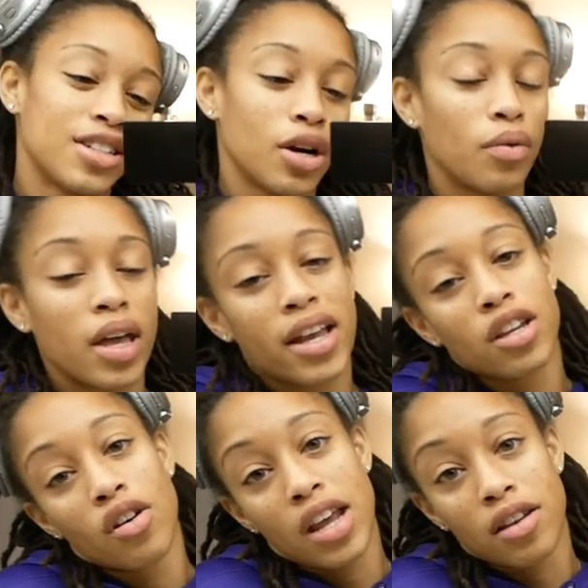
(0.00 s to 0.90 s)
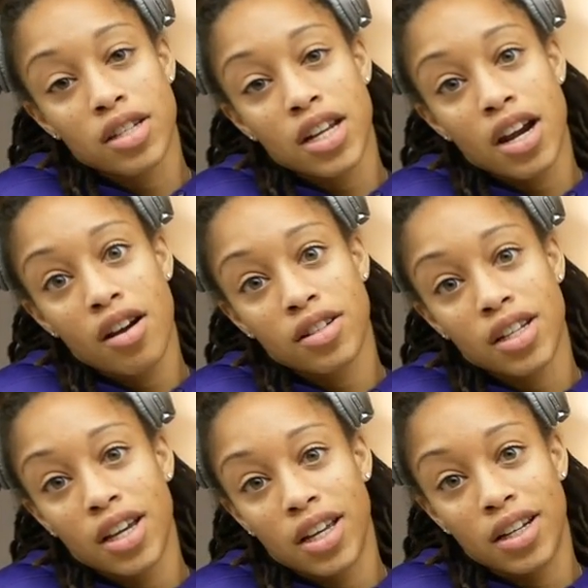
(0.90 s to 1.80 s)
So we had to go downstairs
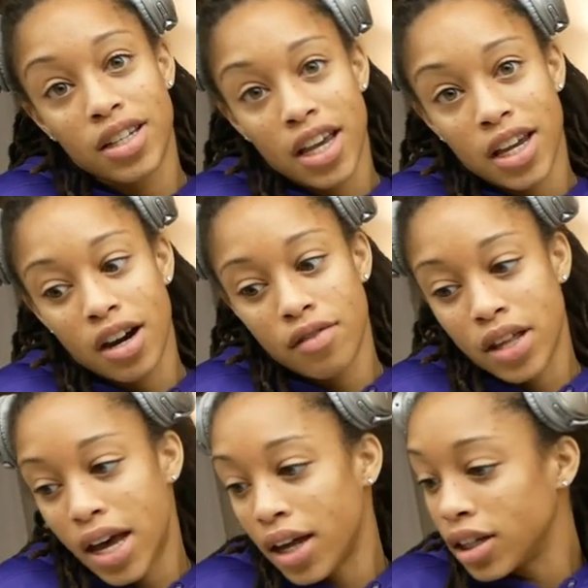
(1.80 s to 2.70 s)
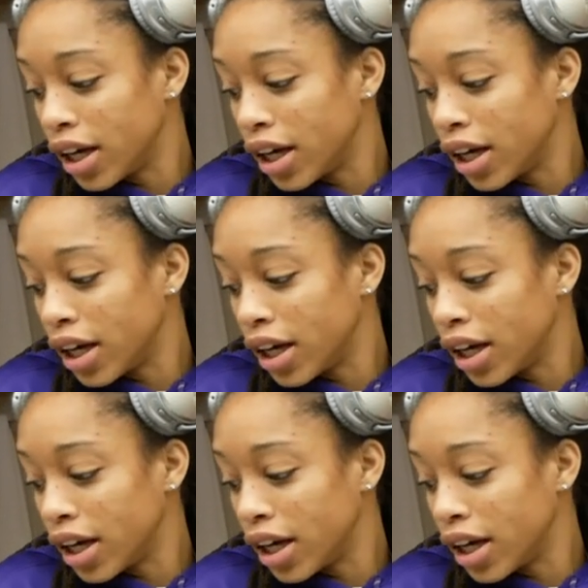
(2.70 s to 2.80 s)
and take care of that.